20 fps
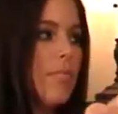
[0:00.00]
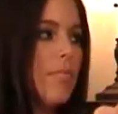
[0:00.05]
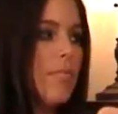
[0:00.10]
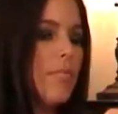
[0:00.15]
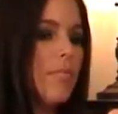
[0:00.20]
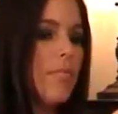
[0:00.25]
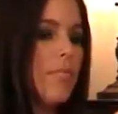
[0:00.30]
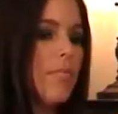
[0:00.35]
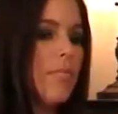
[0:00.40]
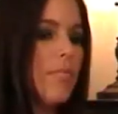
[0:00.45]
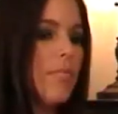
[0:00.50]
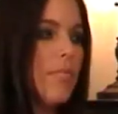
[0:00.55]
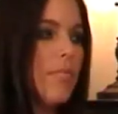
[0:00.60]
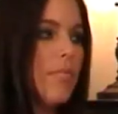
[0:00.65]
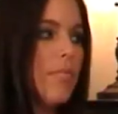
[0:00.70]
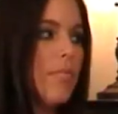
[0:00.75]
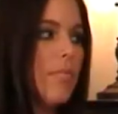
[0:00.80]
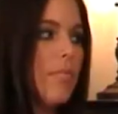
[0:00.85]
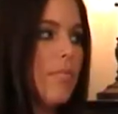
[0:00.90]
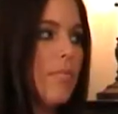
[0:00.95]

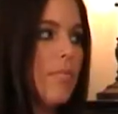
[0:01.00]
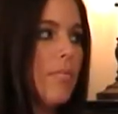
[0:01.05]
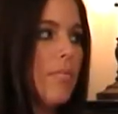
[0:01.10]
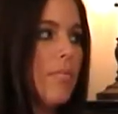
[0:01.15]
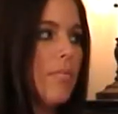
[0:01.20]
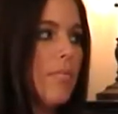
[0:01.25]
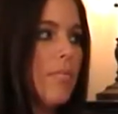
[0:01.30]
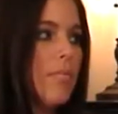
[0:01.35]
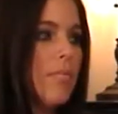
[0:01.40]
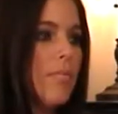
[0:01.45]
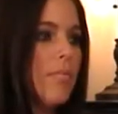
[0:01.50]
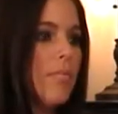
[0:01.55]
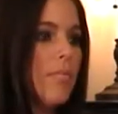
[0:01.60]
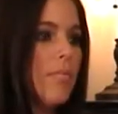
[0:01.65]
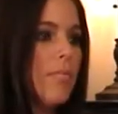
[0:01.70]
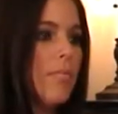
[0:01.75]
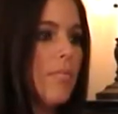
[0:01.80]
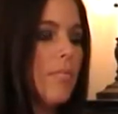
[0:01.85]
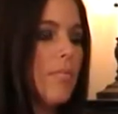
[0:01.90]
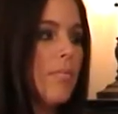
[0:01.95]

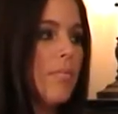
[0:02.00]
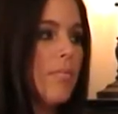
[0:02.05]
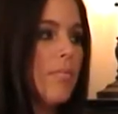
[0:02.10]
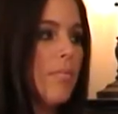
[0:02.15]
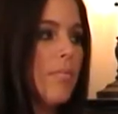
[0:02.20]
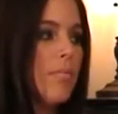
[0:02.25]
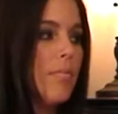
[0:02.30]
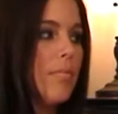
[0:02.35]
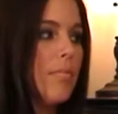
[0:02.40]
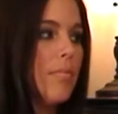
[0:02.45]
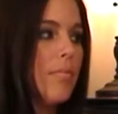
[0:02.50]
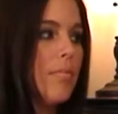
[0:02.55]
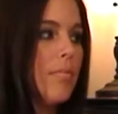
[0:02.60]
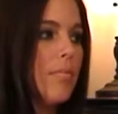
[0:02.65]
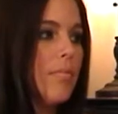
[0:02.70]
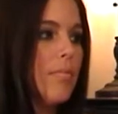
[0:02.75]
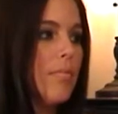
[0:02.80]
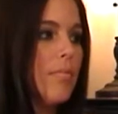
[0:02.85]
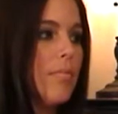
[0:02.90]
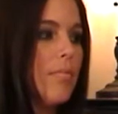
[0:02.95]

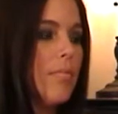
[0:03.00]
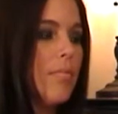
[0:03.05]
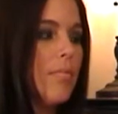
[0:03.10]
This person isn't speaking.